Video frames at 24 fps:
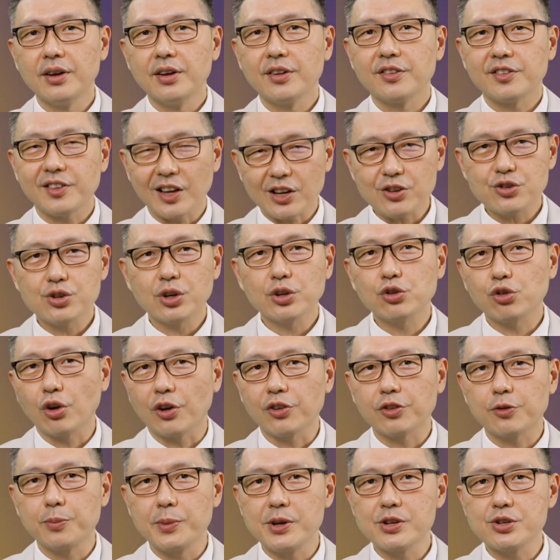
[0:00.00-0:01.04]
Sexual
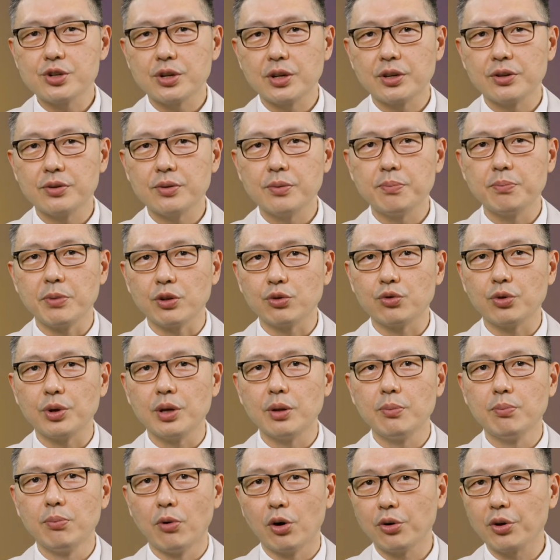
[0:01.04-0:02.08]
transmission
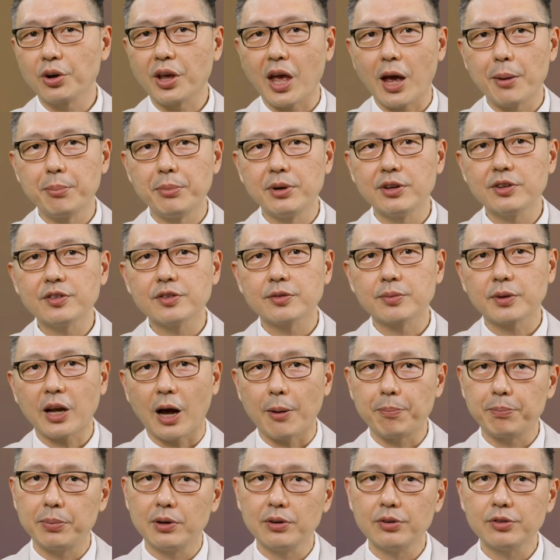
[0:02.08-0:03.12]
between monogamous
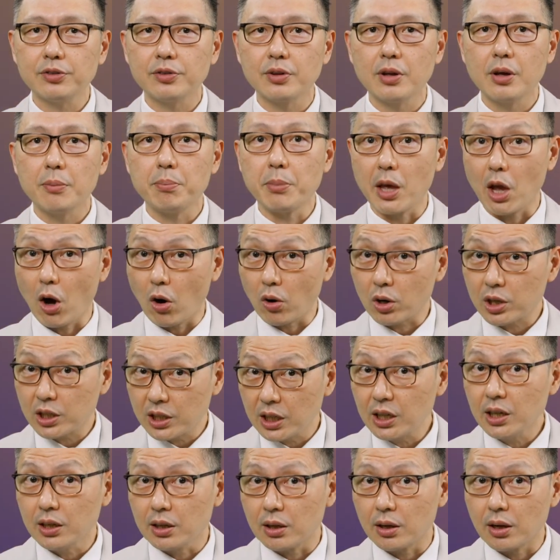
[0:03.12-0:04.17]
couples may
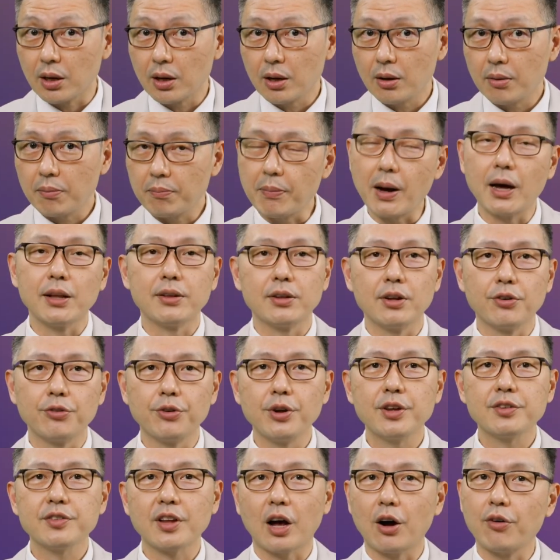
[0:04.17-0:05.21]
occur, but the
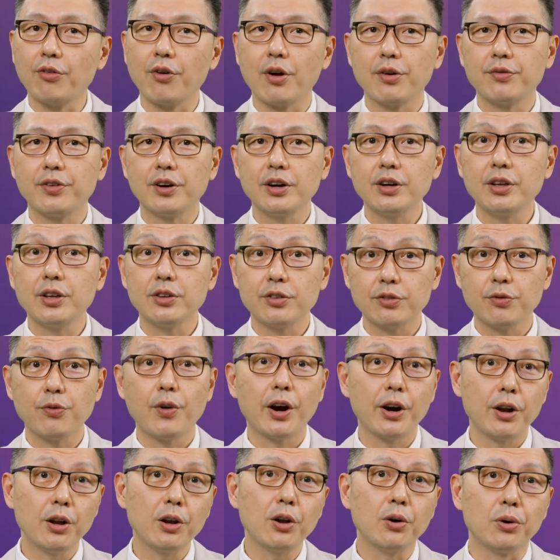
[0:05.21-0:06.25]
risk, however, is
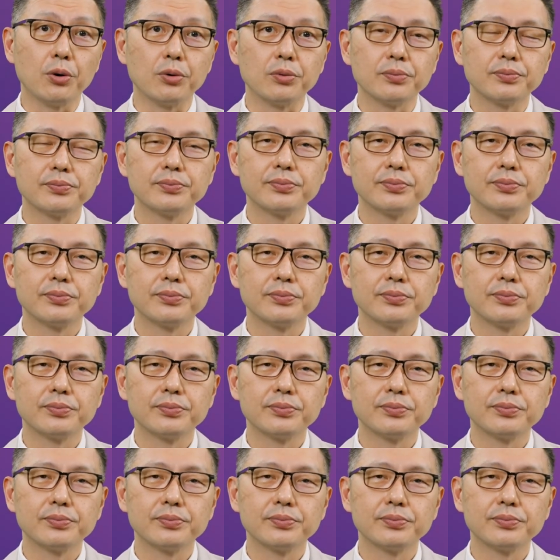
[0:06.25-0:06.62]
very low.